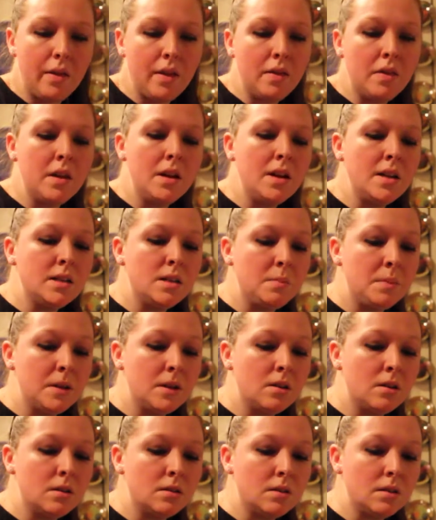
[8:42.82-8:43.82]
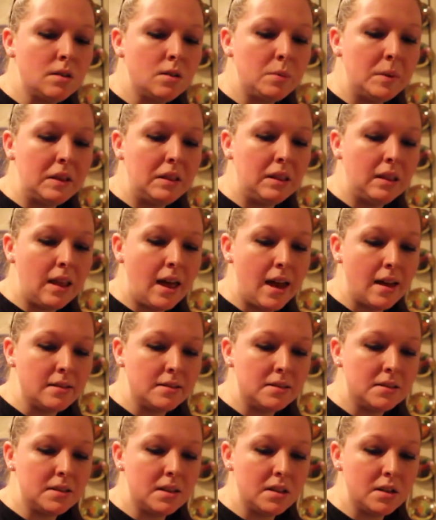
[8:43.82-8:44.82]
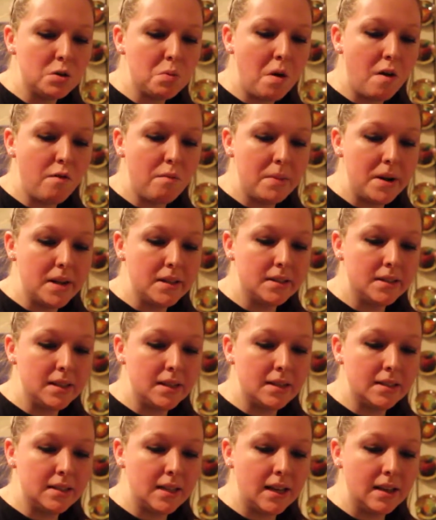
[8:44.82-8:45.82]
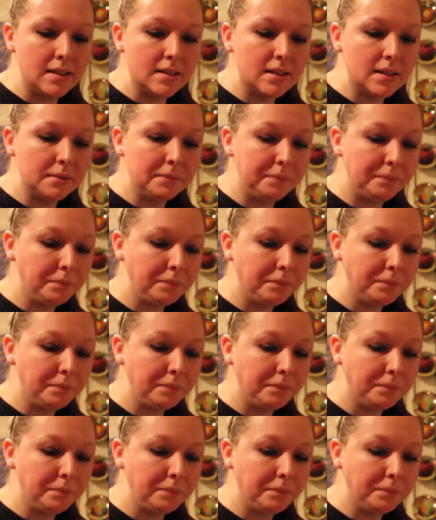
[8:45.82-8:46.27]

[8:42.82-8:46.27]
they need to be cooked a little bit less than the 12 minutes that it says.